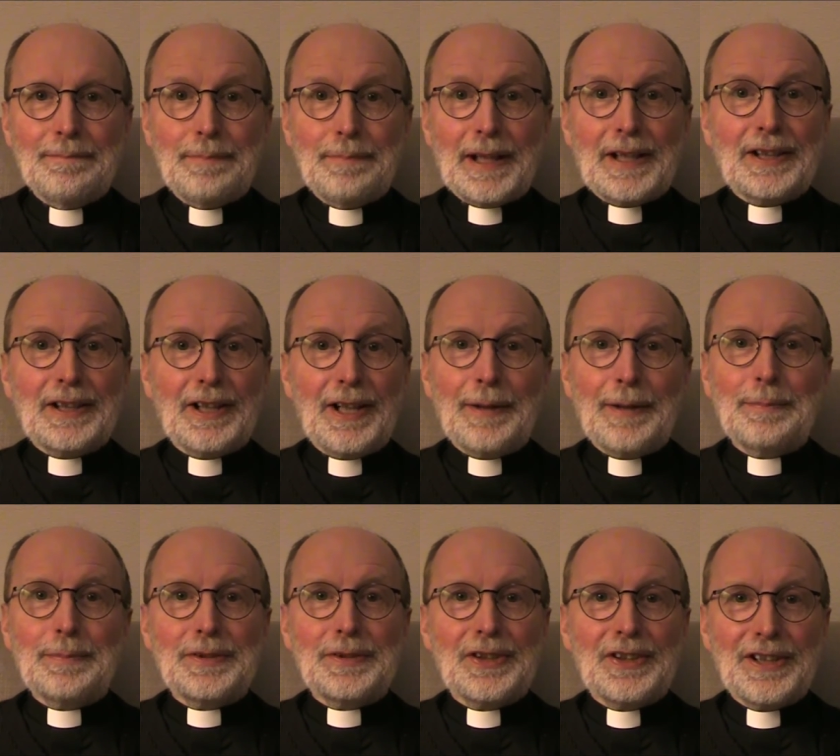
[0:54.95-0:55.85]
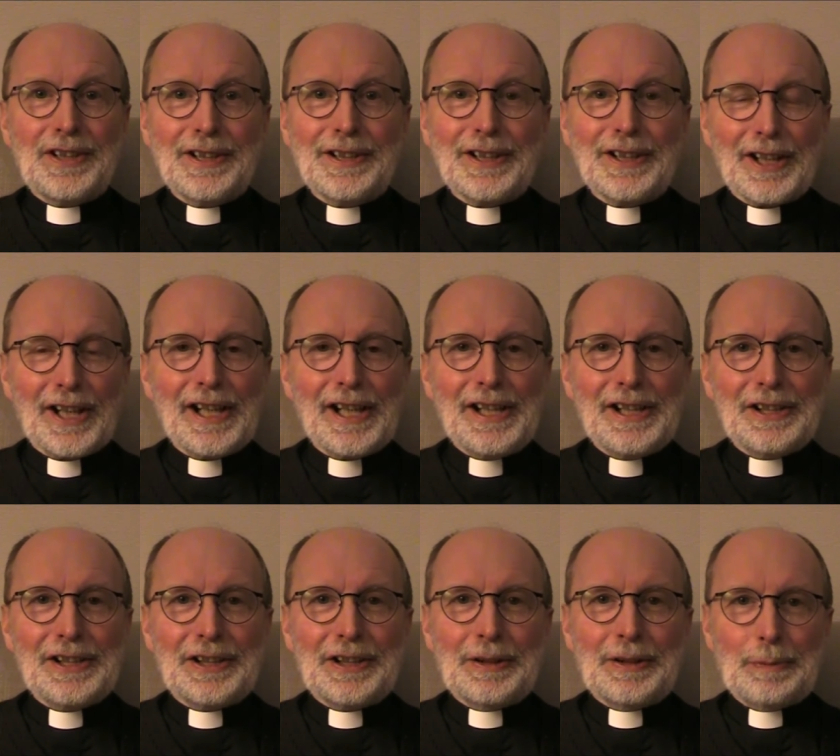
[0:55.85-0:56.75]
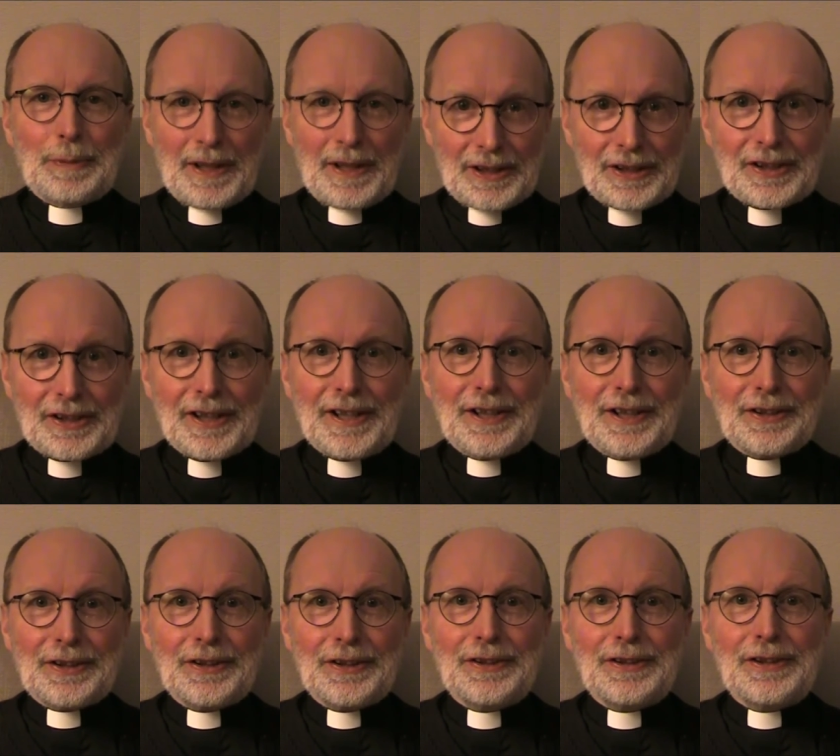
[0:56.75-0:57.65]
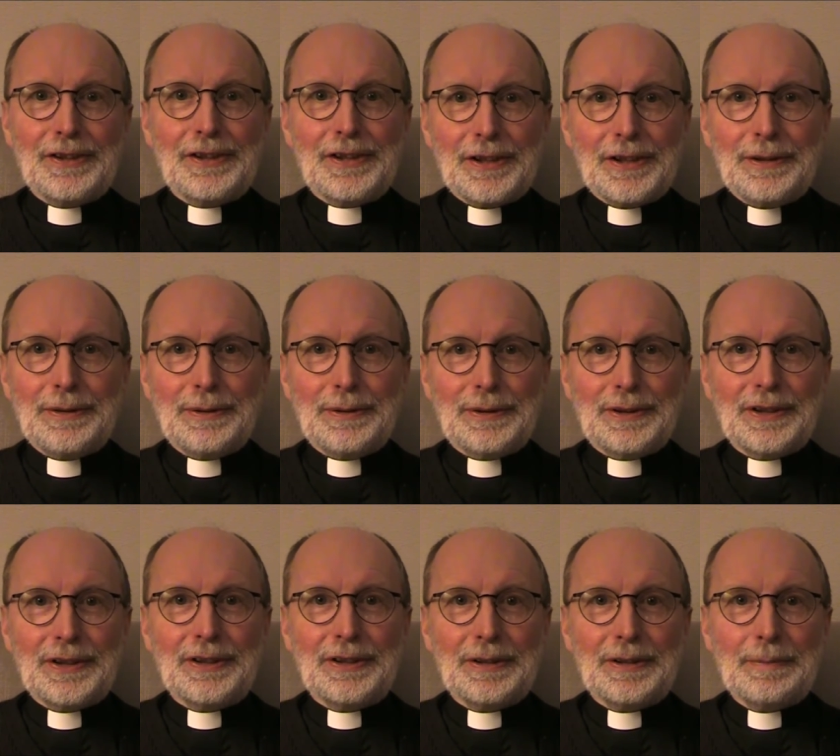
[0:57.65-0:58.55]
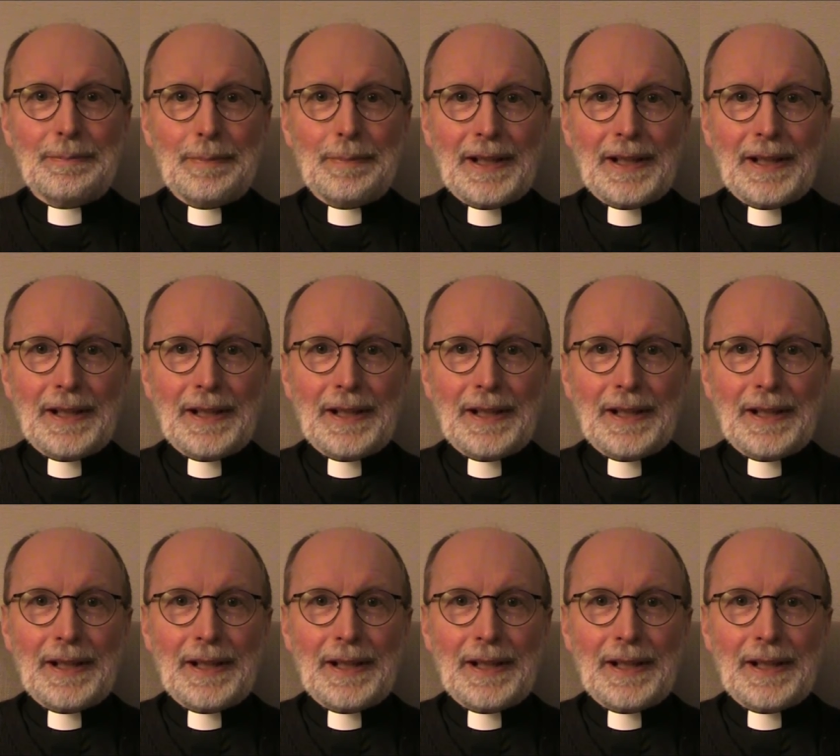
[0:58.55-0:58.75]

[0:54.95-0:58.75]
becomes the occasion when Jesus chooses